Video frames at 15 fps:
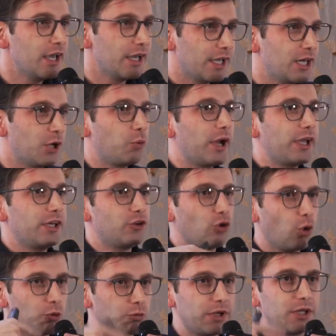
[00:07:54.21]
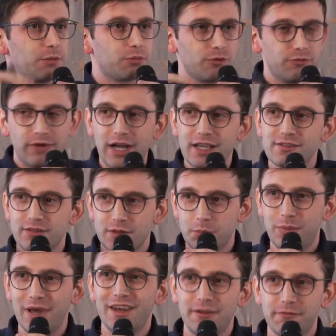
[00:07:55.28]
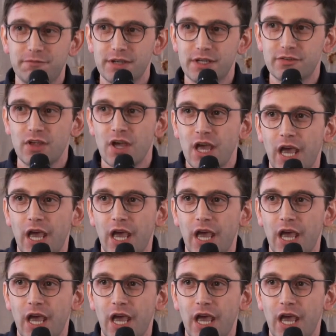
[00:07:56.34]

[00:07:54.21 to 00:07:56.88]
in a way it already provides the benefits,